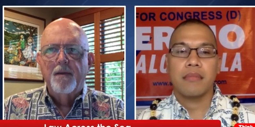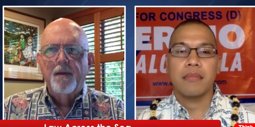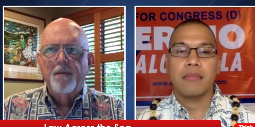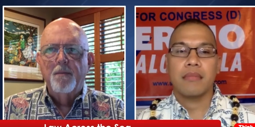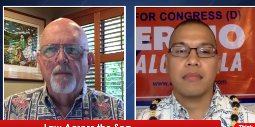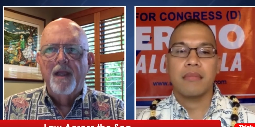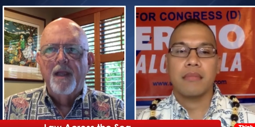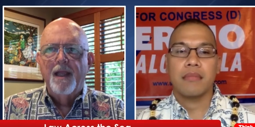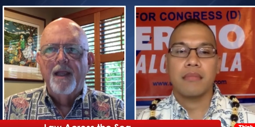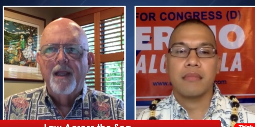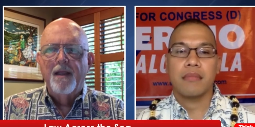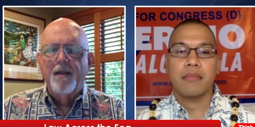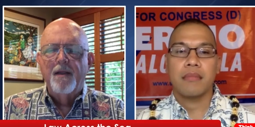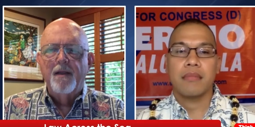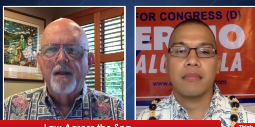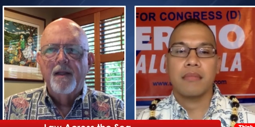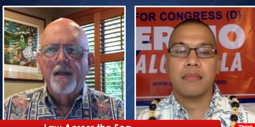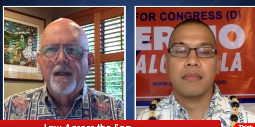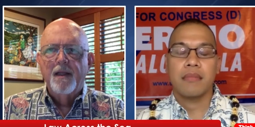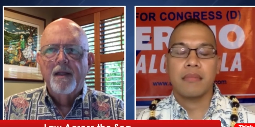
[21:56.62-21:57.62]
Speaker 1: may
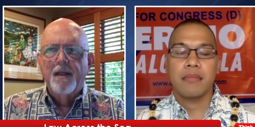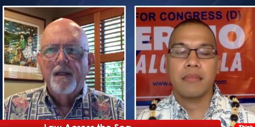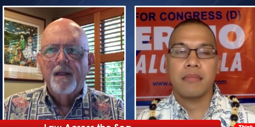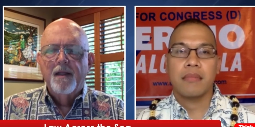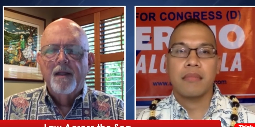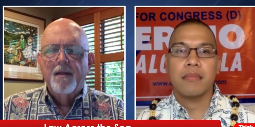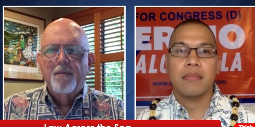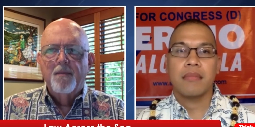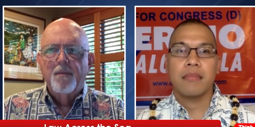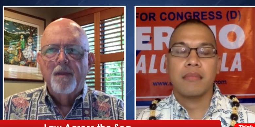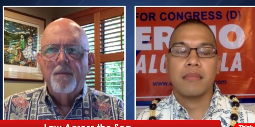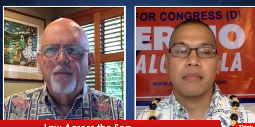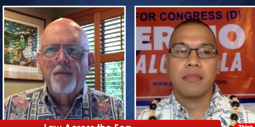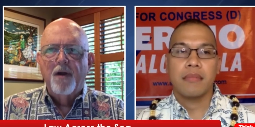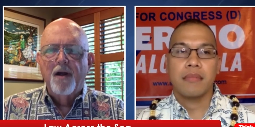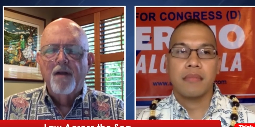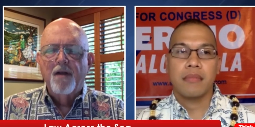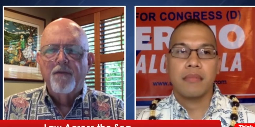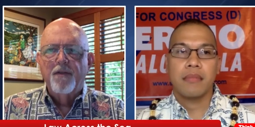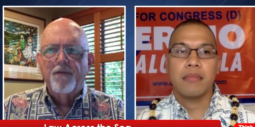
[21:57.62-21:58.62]
be
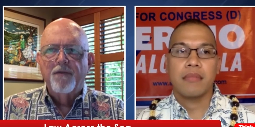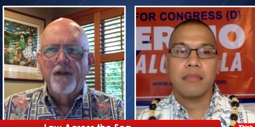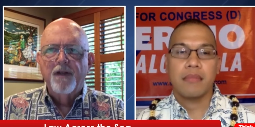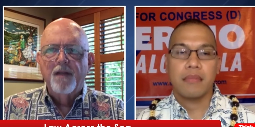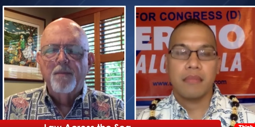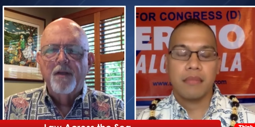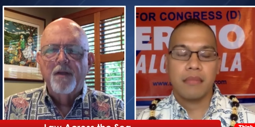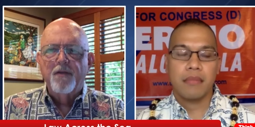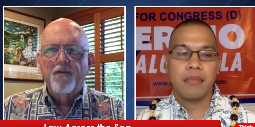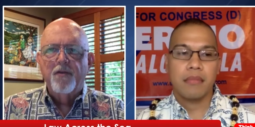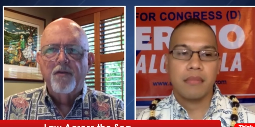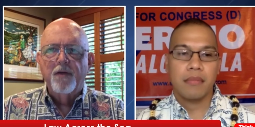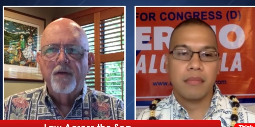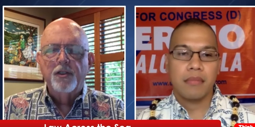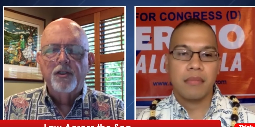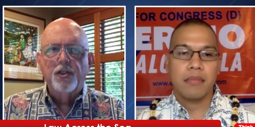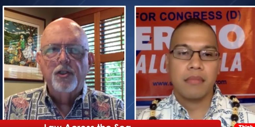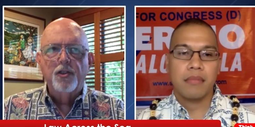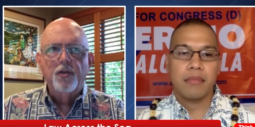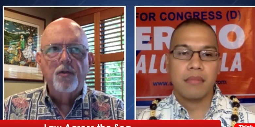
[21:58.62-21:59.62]
part of the filibuster
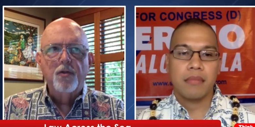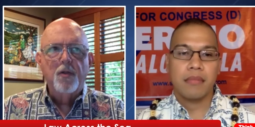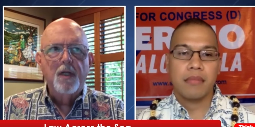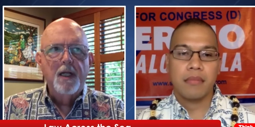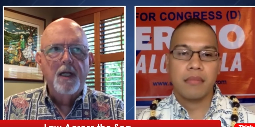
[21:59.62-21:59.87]
issue.